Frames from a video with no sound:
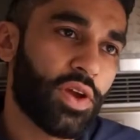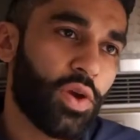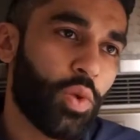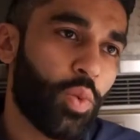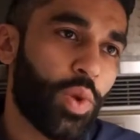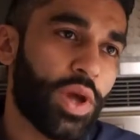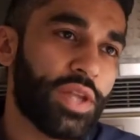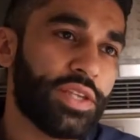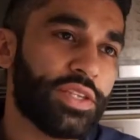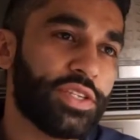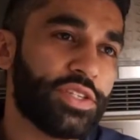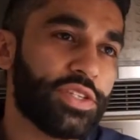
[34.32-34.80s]

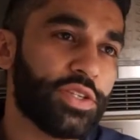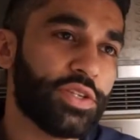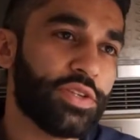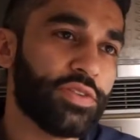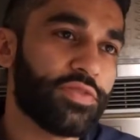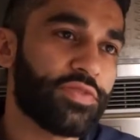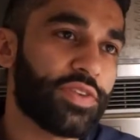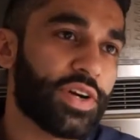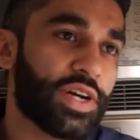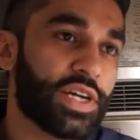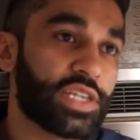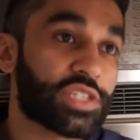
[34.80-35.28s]
When did you
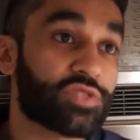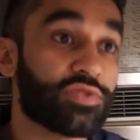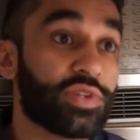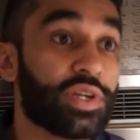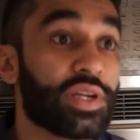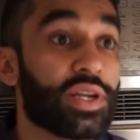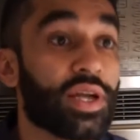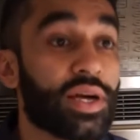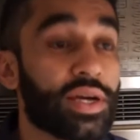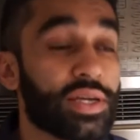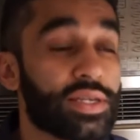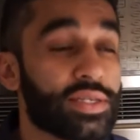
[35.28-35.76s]
first
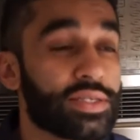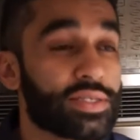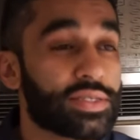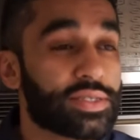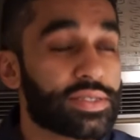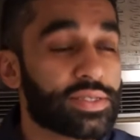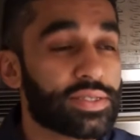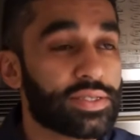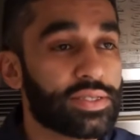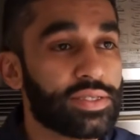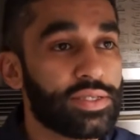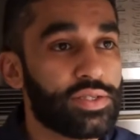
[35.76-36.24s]

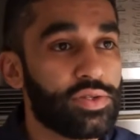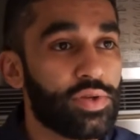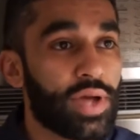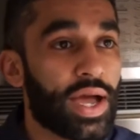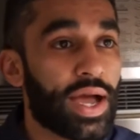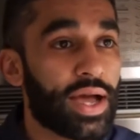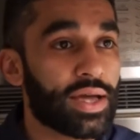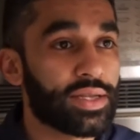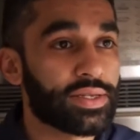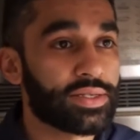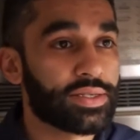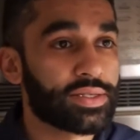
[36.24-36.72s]
realize you
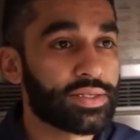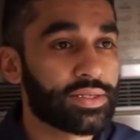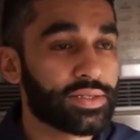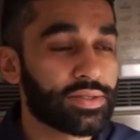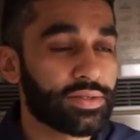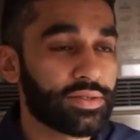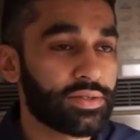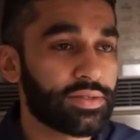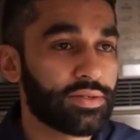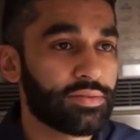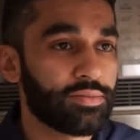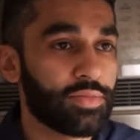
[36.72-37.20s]
had
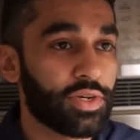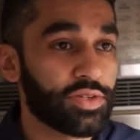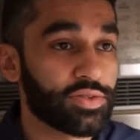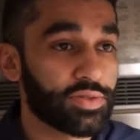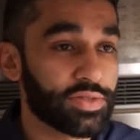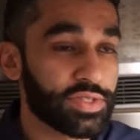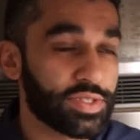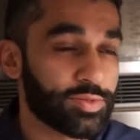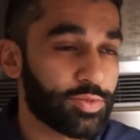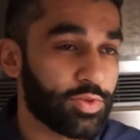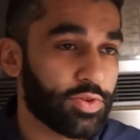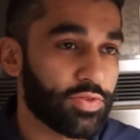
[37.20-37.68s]
muscle
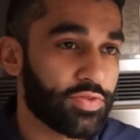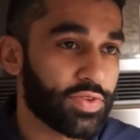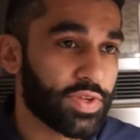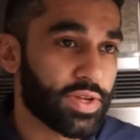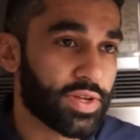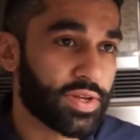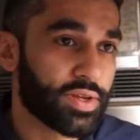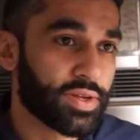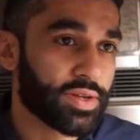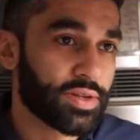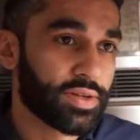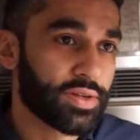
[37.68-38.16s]
dysmorphia?